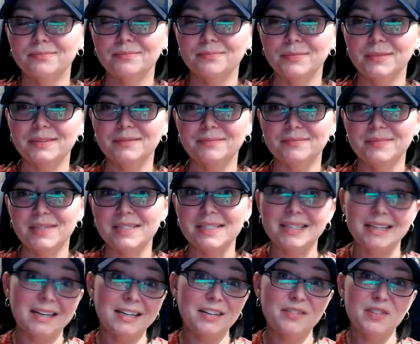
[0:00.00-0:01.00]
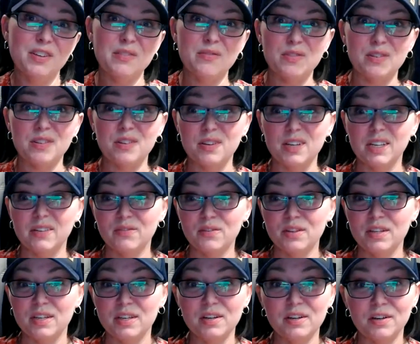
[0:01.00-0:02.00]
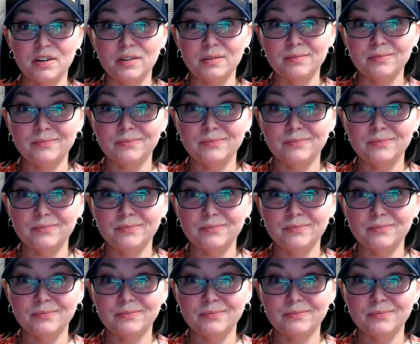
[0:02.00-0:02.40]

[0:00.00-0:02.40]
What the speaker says: but that's kind of it for the year.